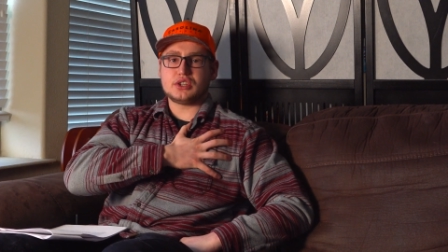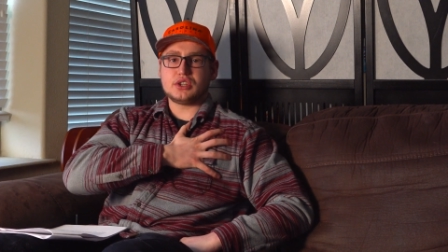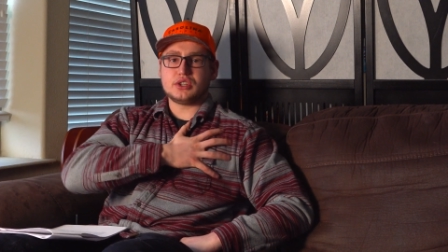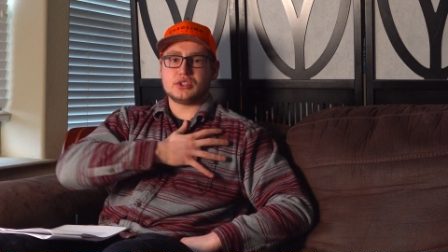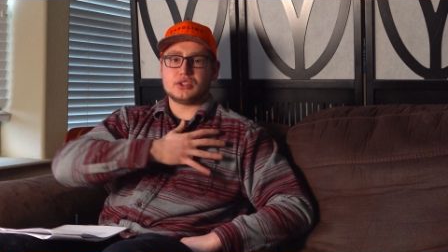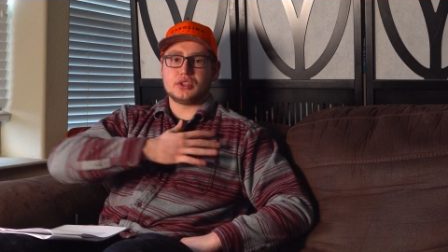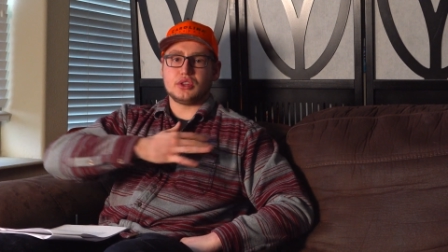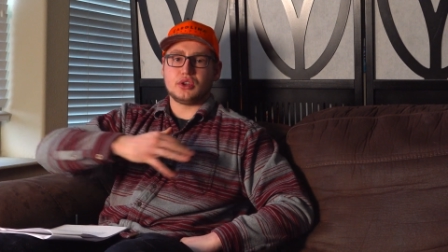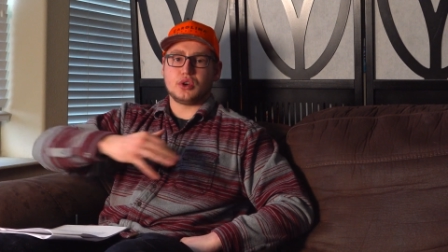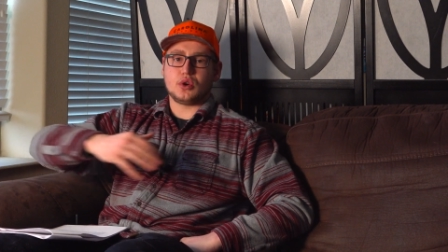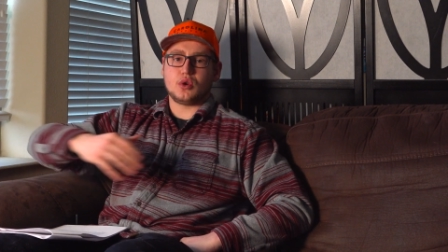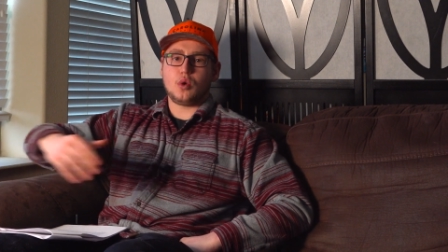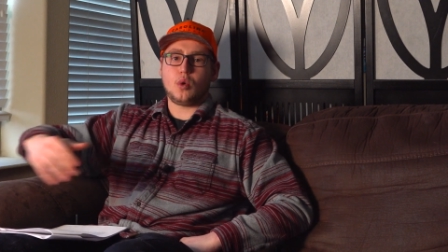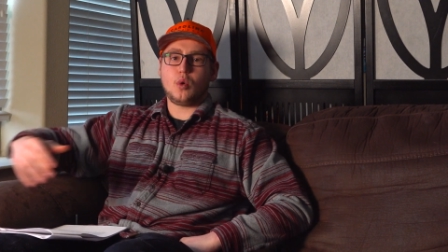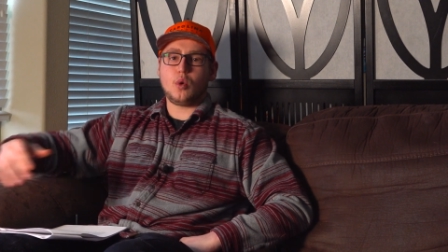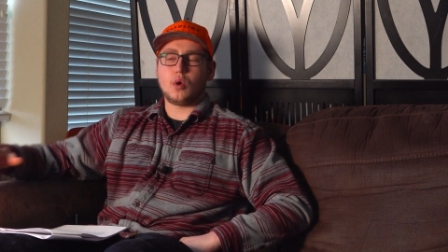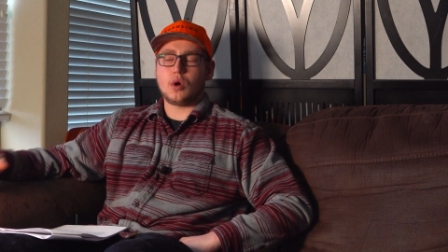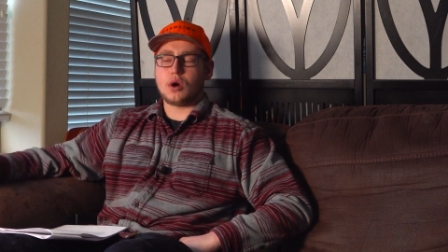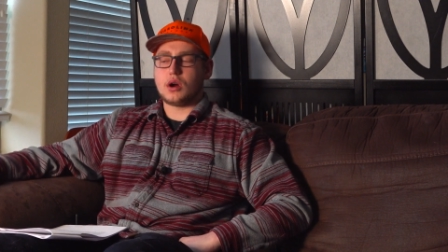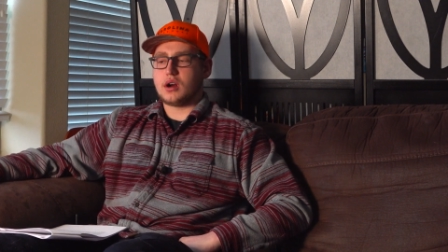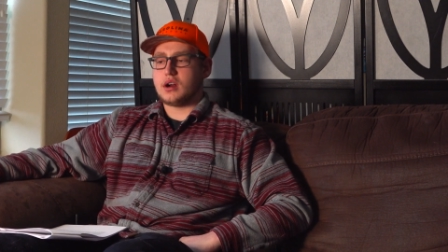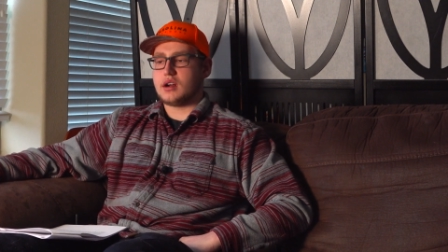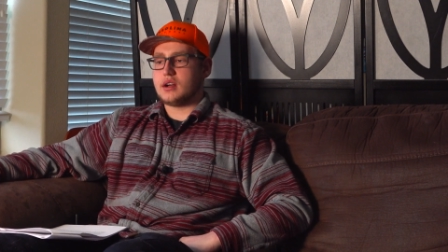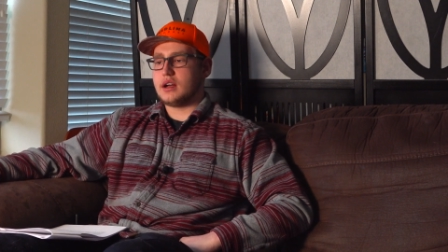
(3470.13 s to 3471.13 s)
you to the
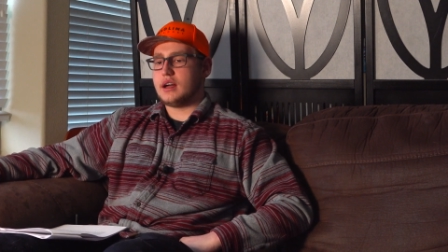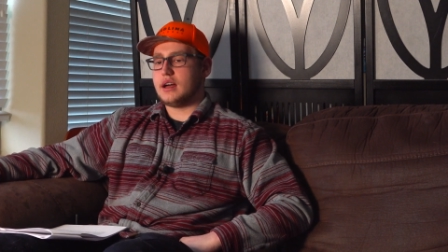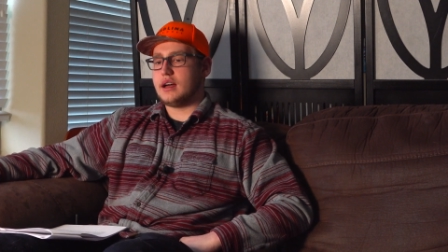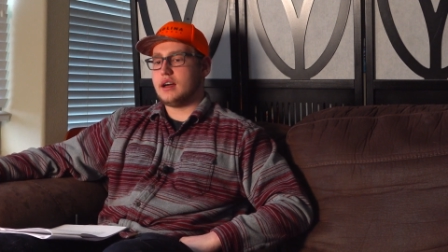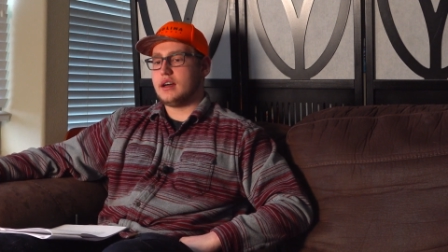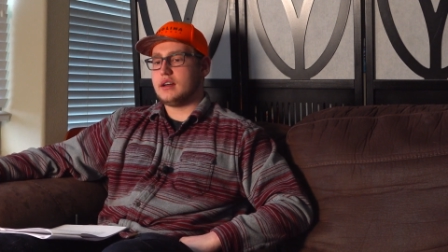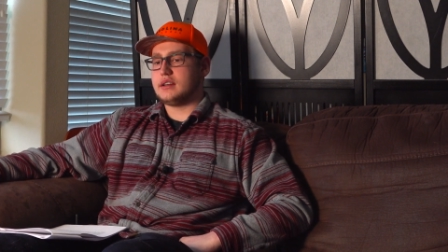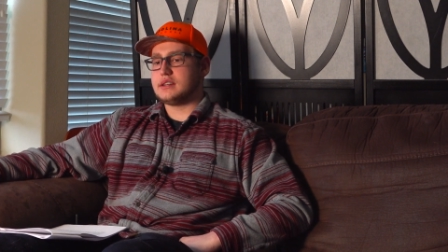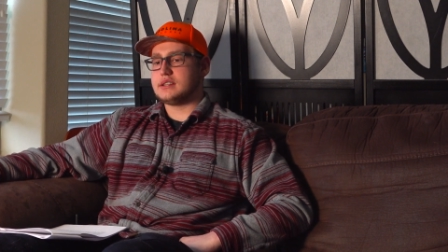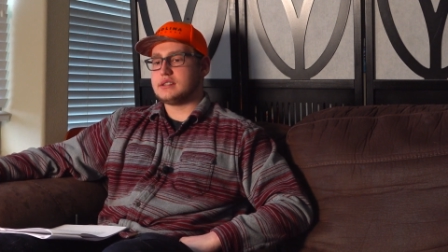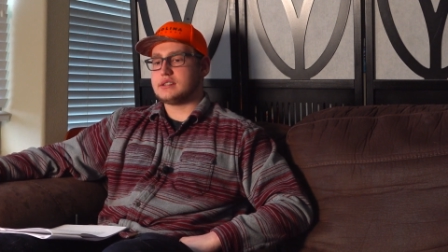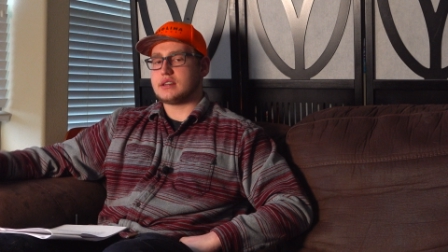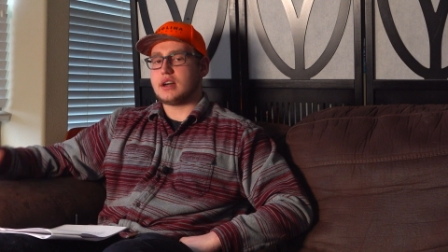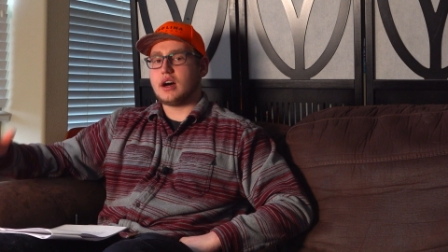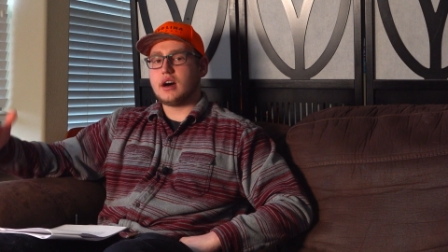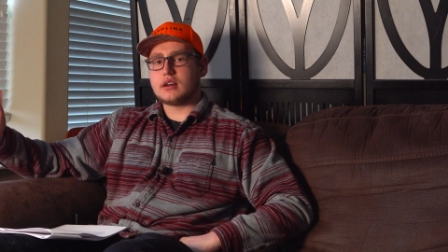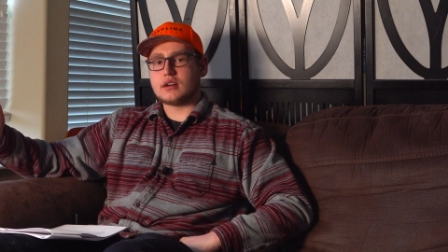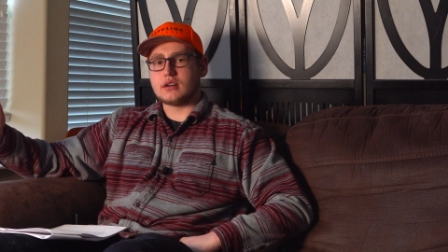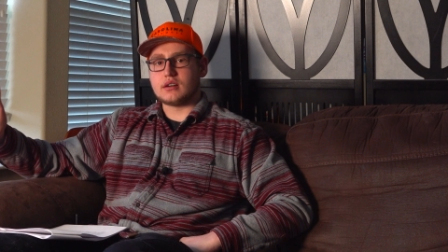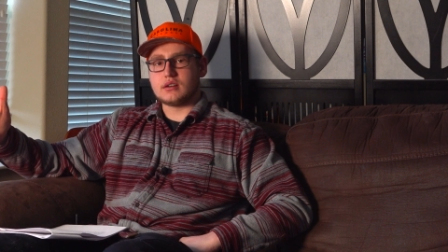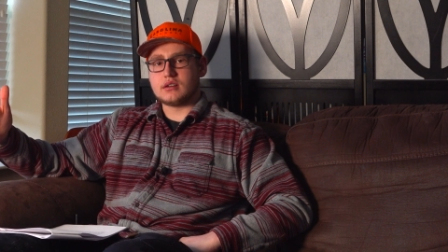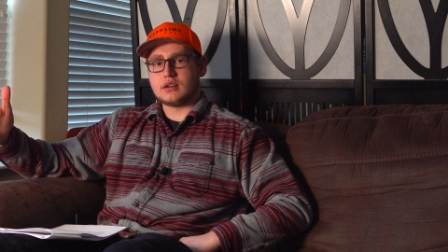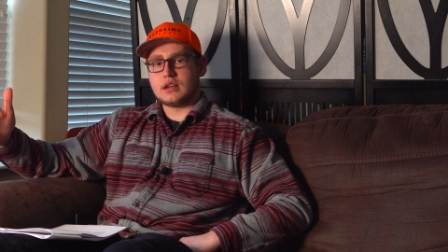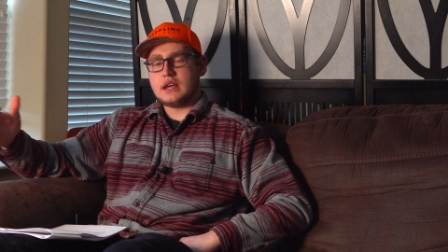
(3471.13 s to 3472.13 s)
core is
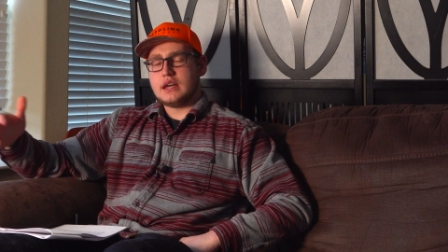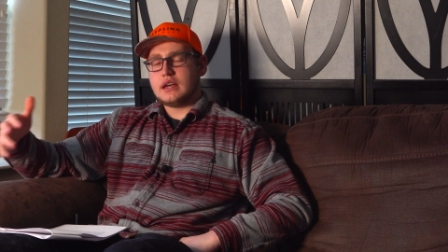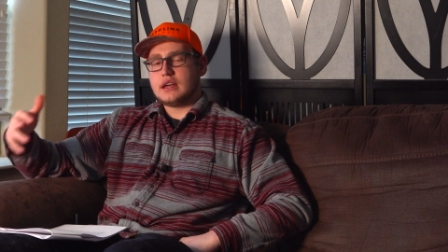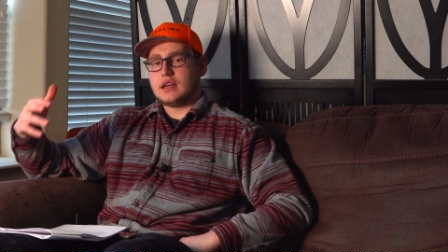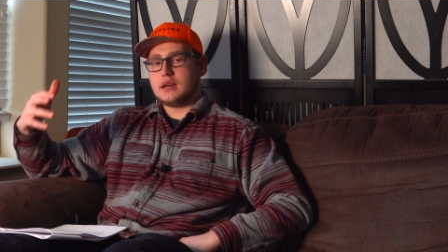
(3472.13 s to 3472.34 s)
uttered.